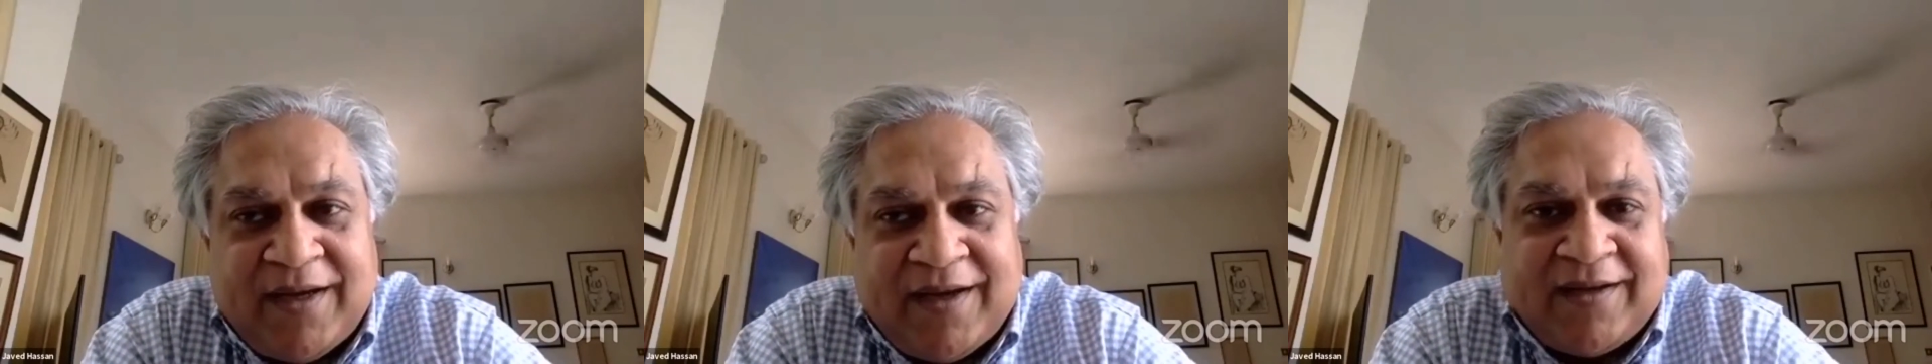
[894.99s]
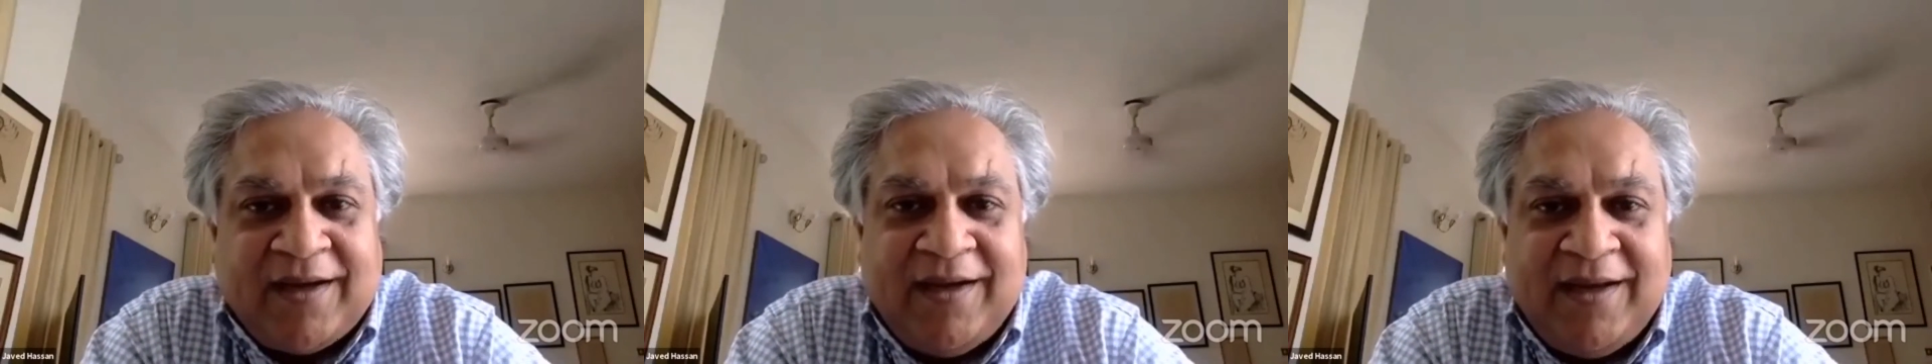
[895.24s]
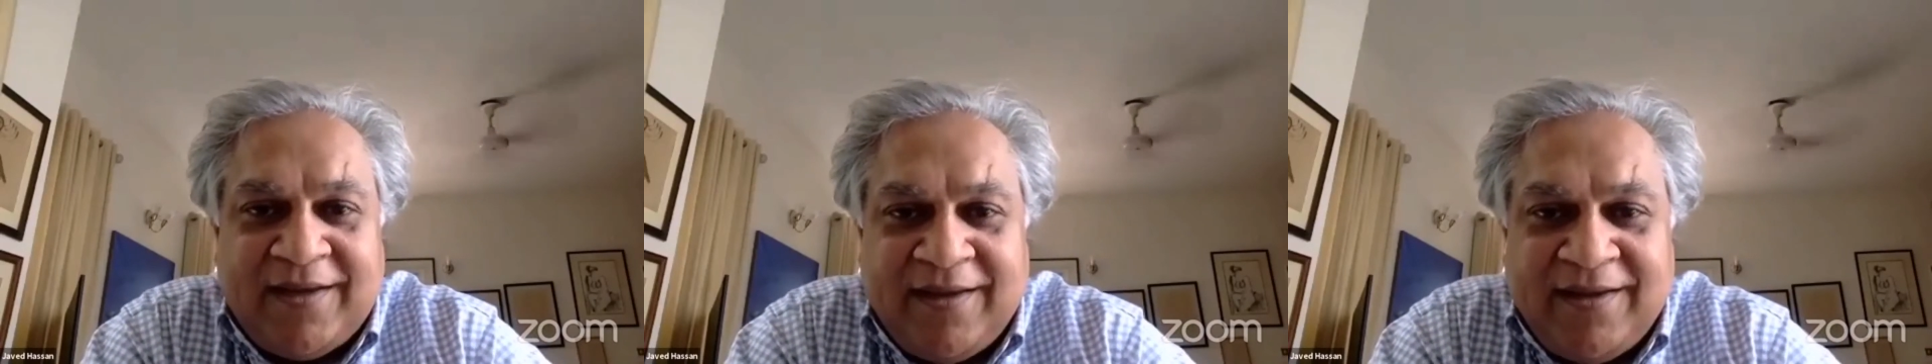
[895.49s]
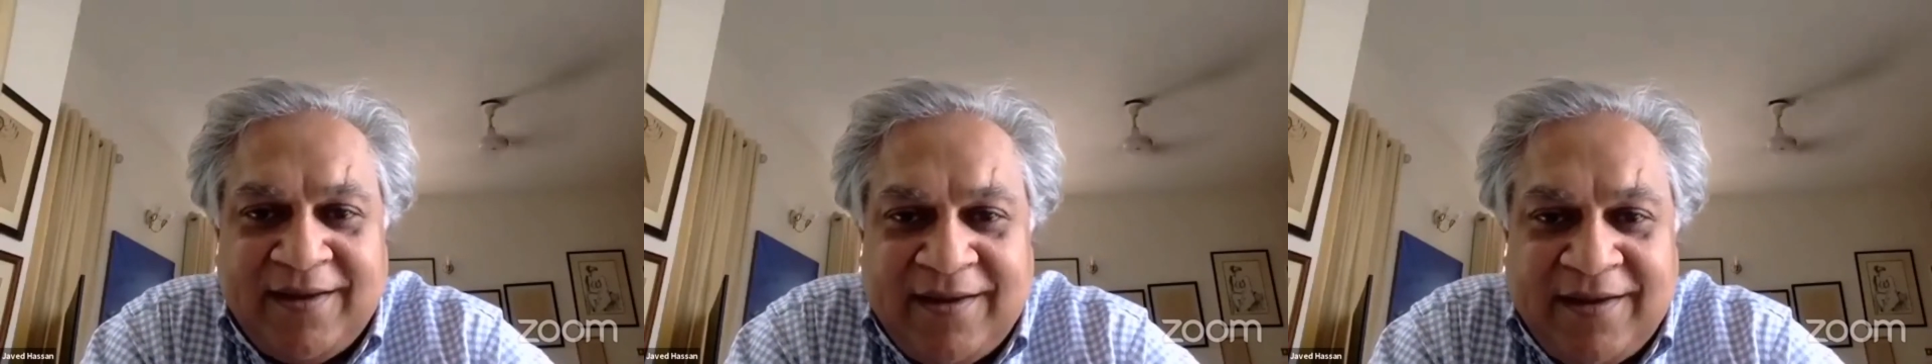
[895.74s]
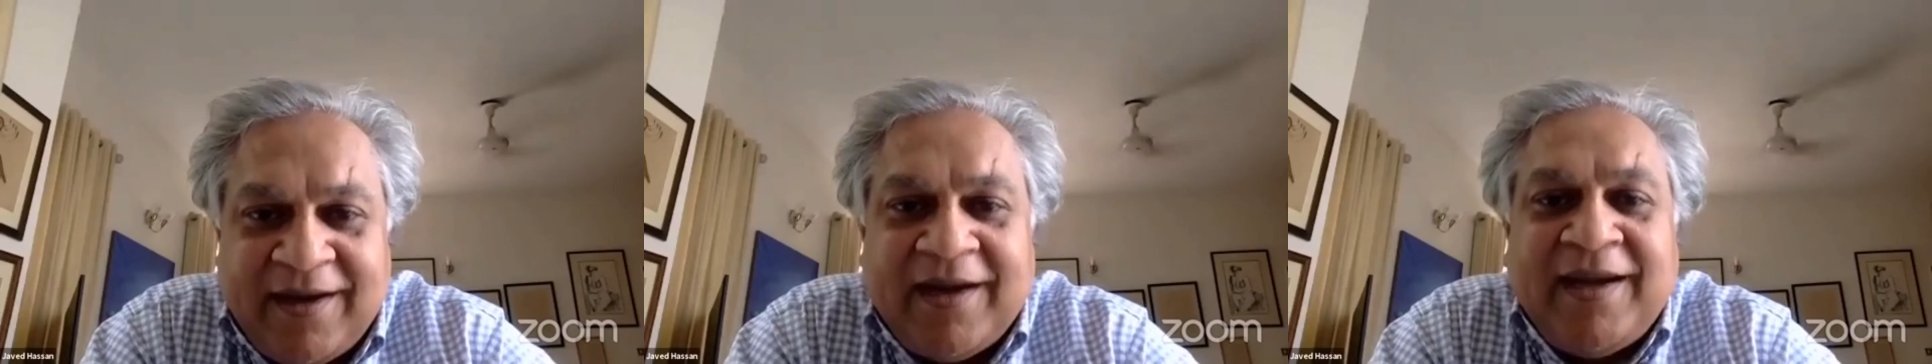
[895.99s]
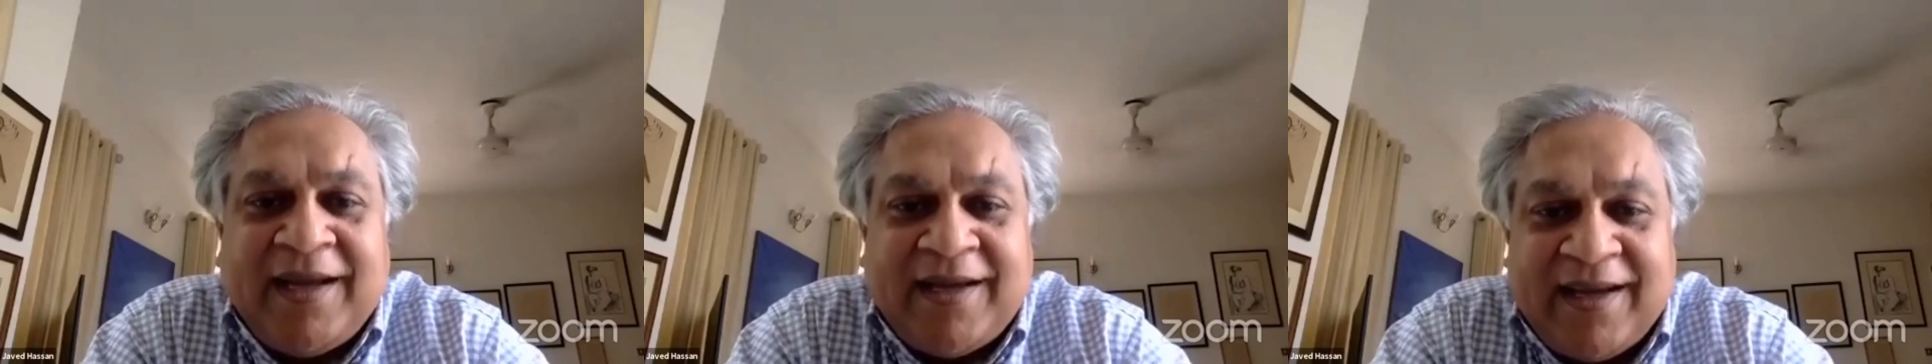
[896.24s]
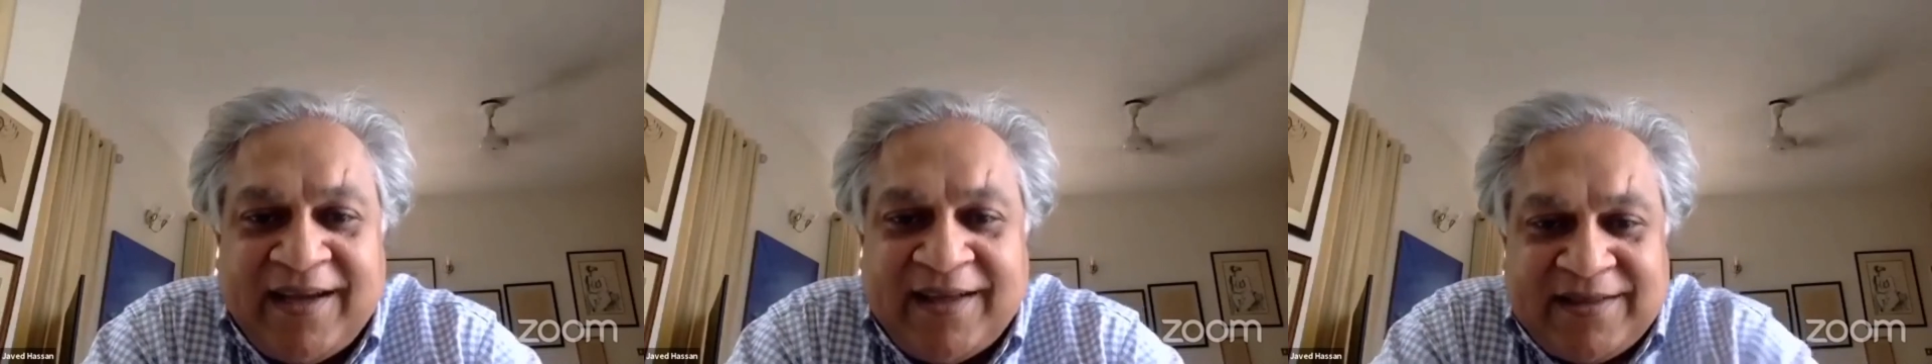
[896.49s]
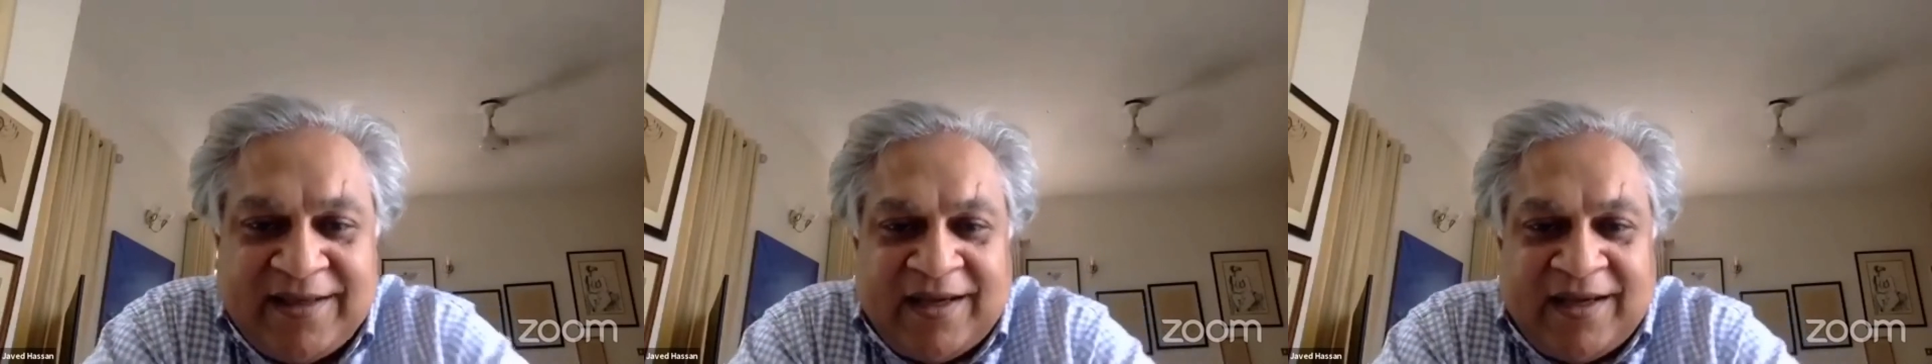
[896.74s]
utterly ridiculous.